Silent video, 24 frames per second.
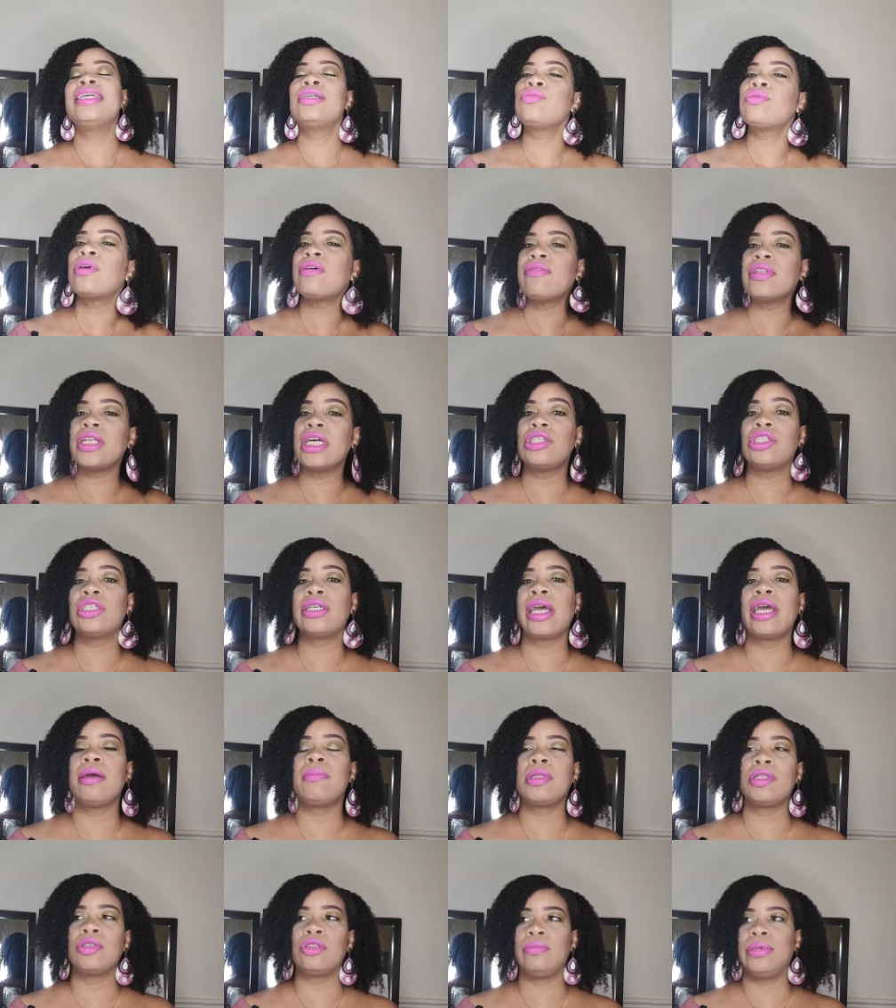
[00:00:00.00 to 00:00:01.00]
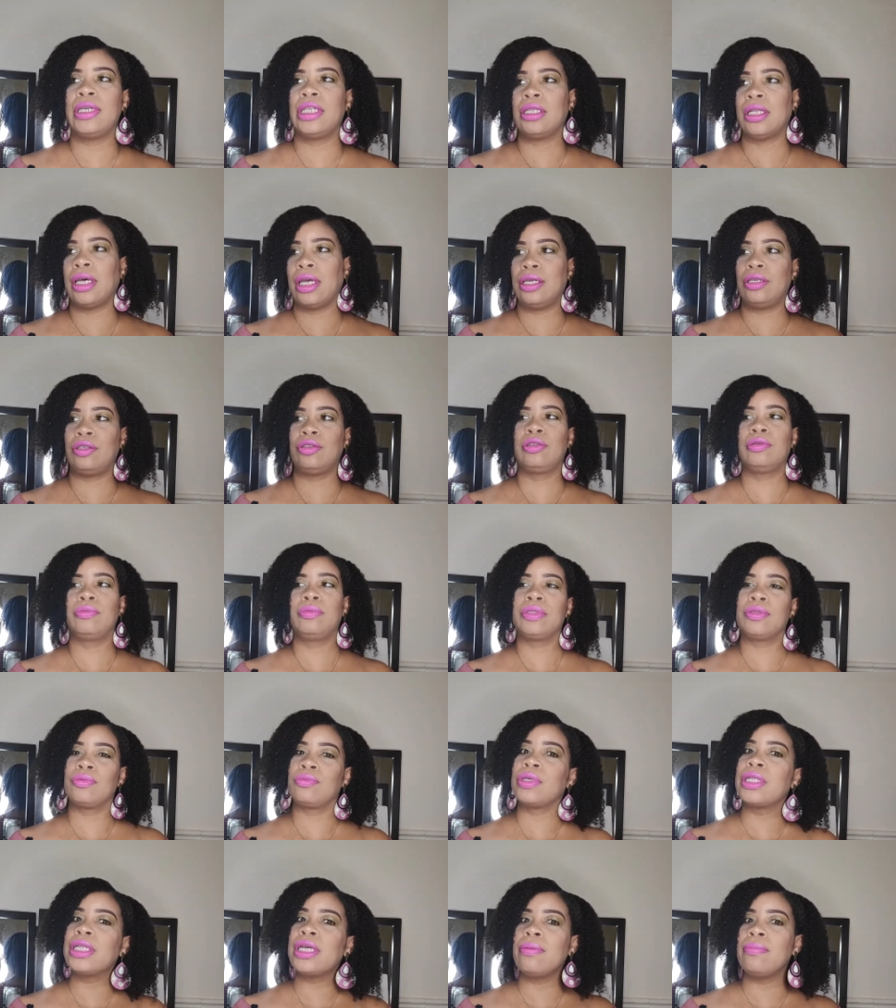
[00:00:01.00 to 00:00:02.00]
revelation came a little bit later. It was
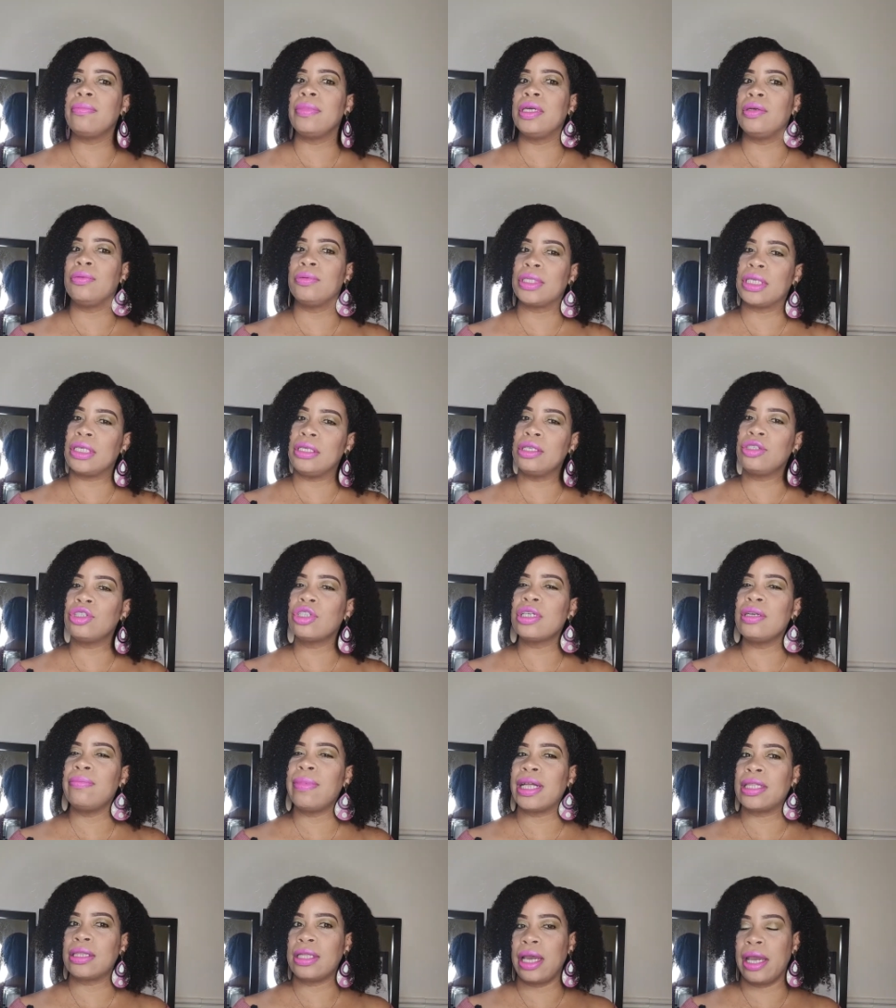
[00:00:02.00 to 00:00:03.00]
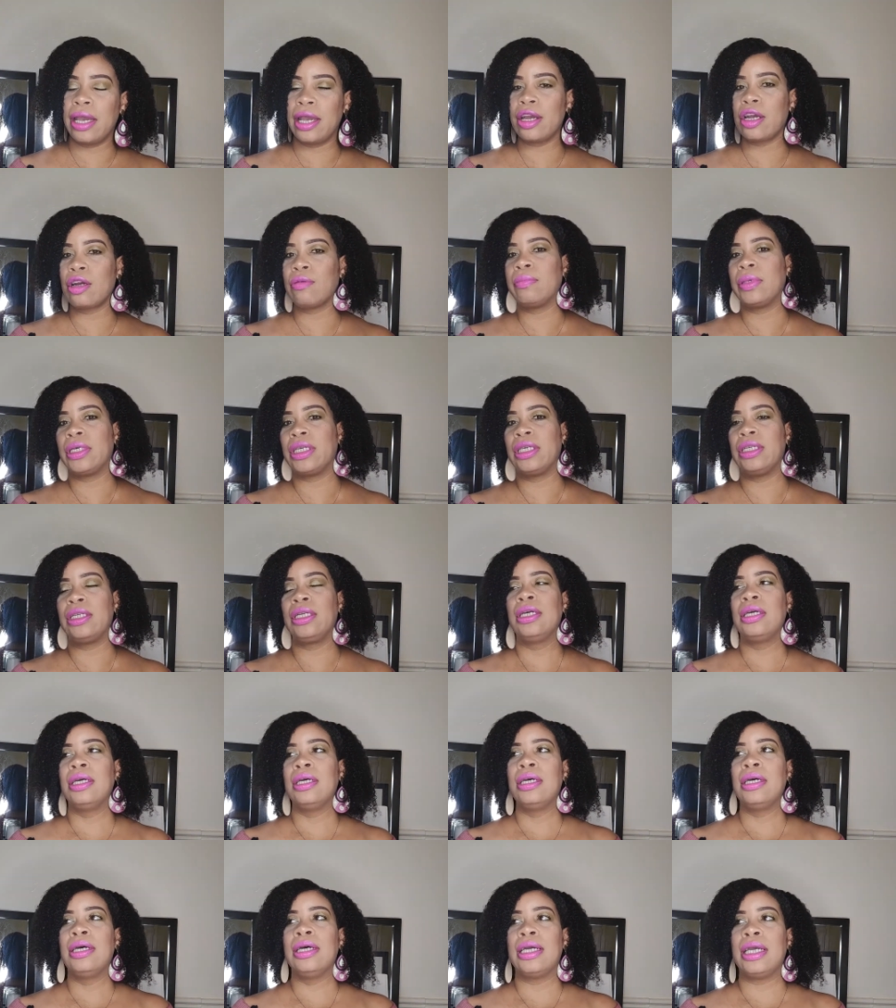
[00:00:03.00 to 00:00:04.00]
really it was initially about the hair, but
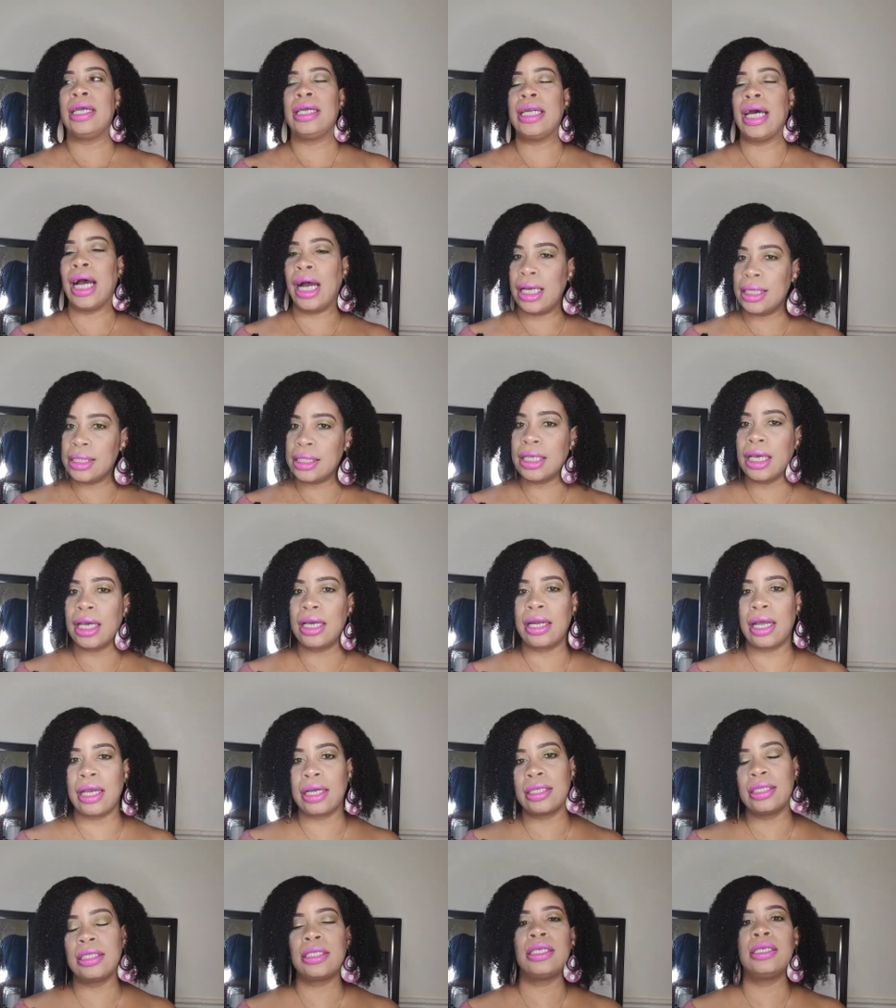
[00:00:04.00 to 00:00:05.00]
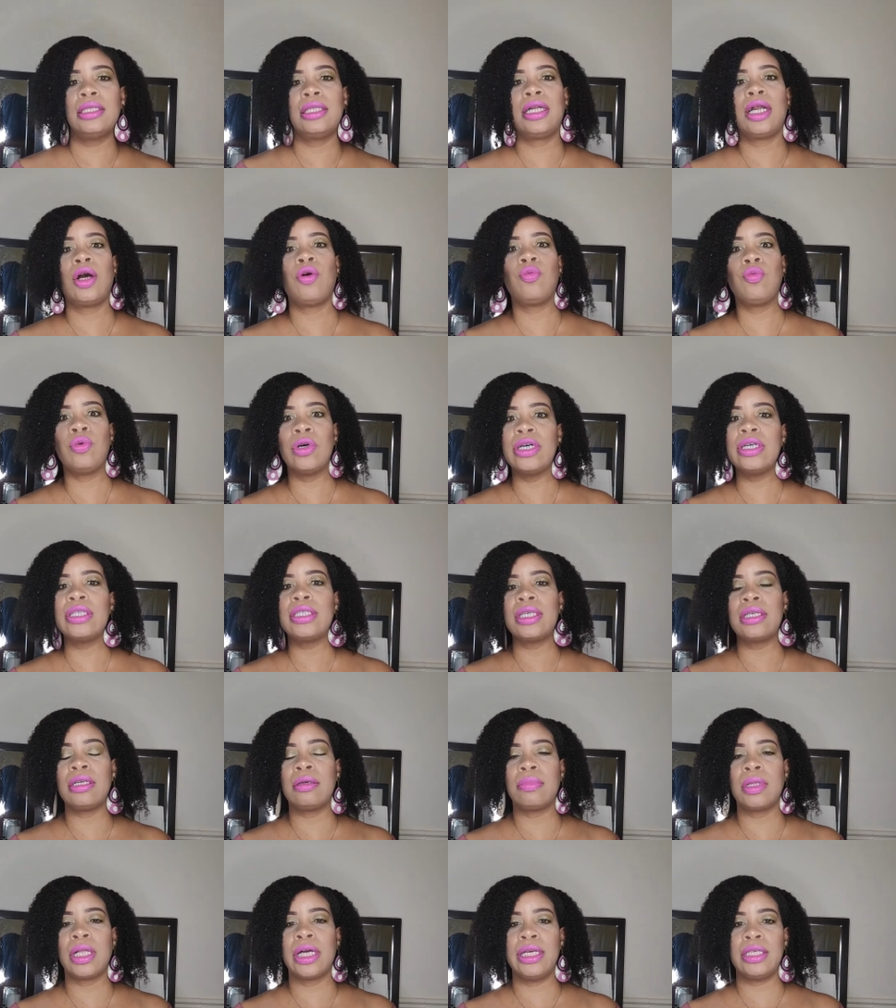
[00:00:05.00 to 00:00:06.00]
in hindsight I can see that I was in
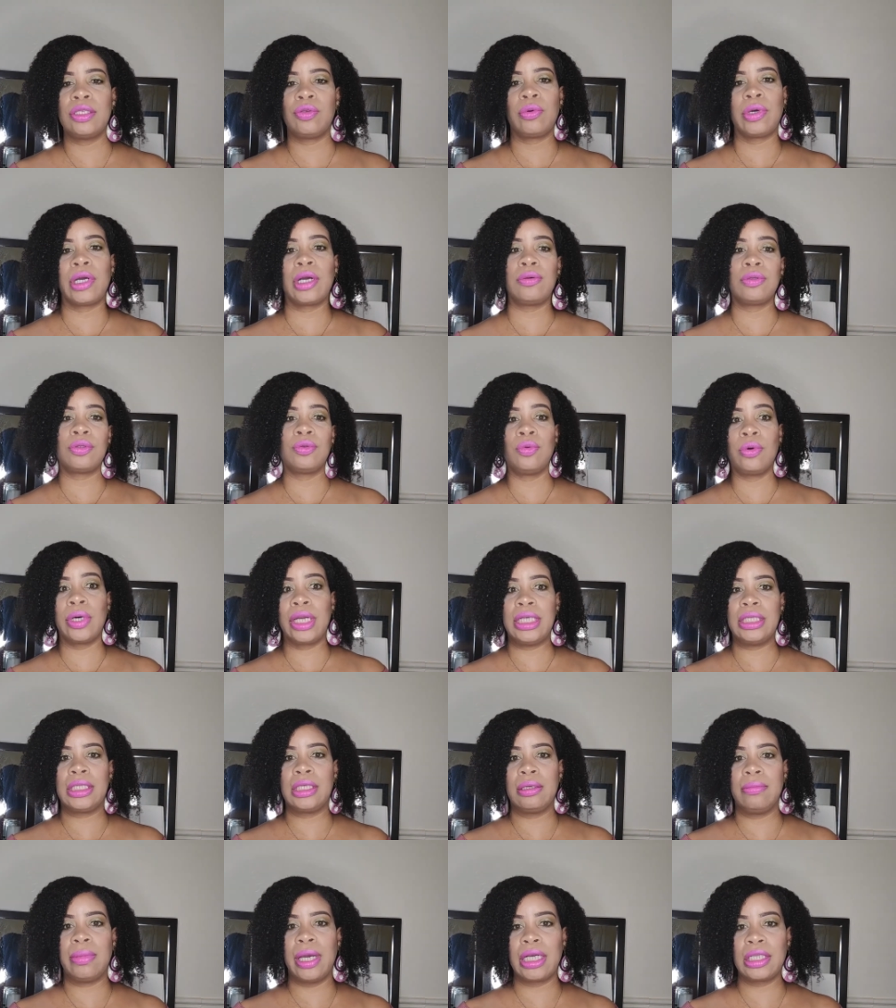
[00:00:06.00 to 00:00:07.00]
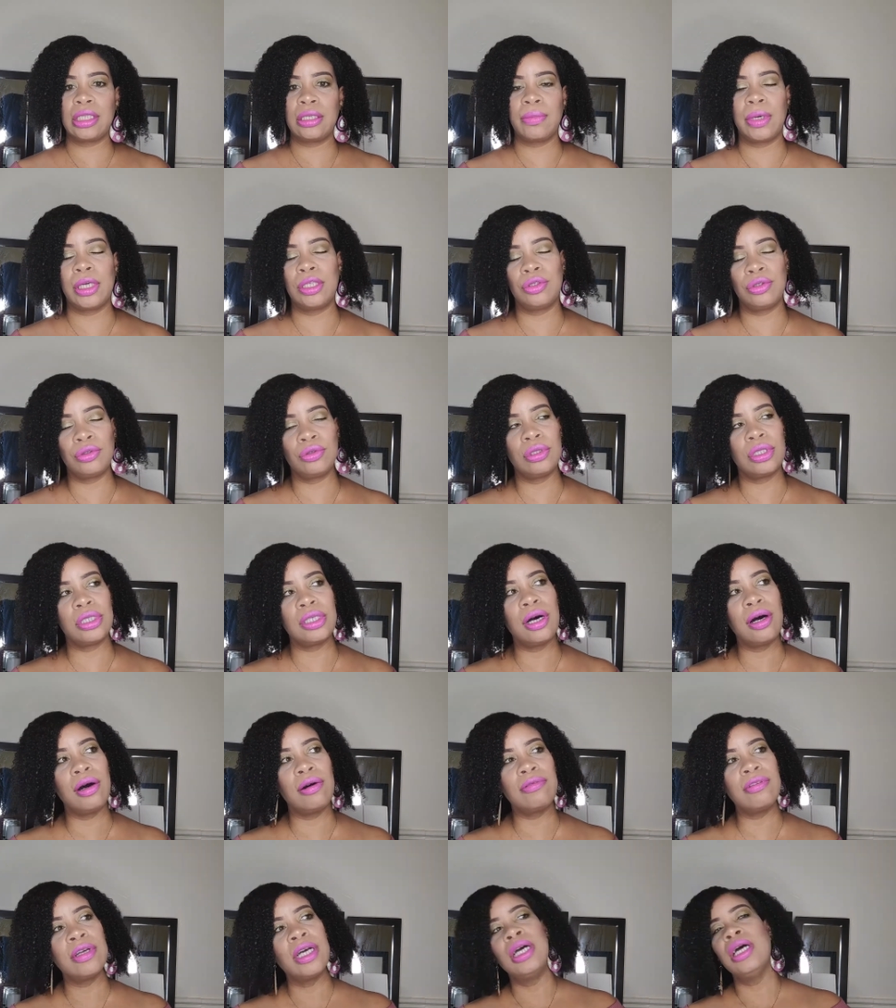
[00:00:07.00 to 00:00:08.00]
a place where I was wanting to get back to my true
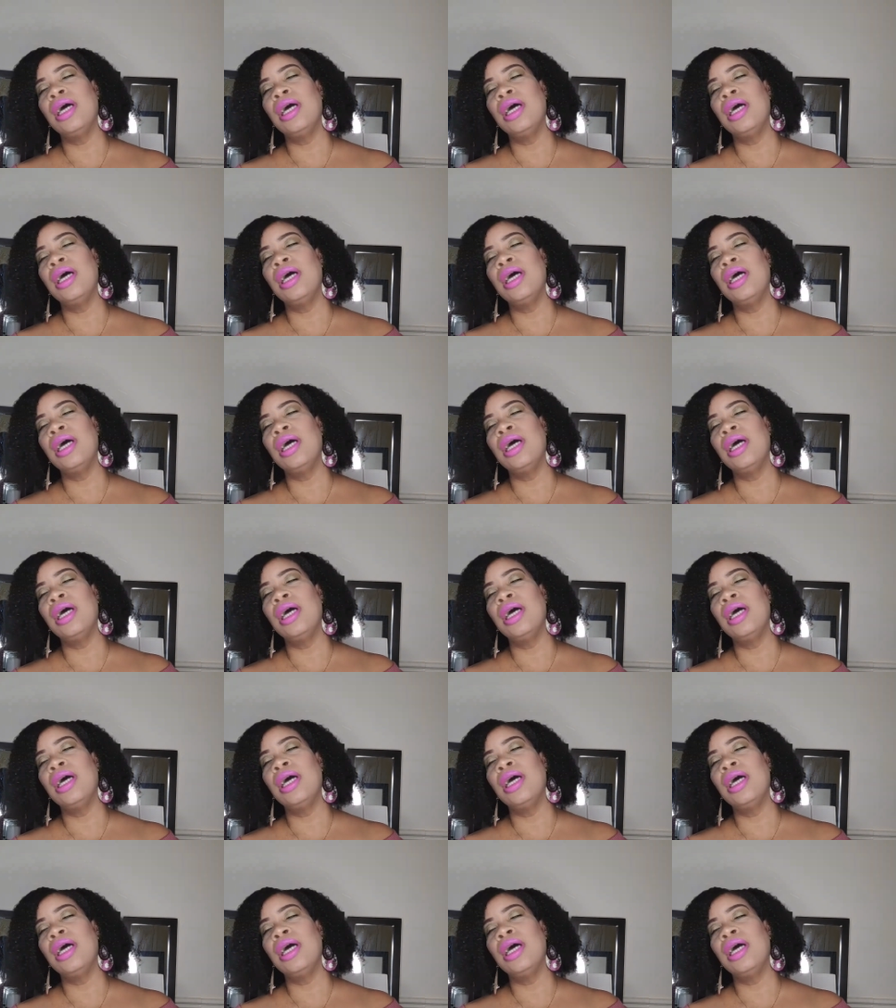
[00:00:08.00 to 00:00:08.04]
self.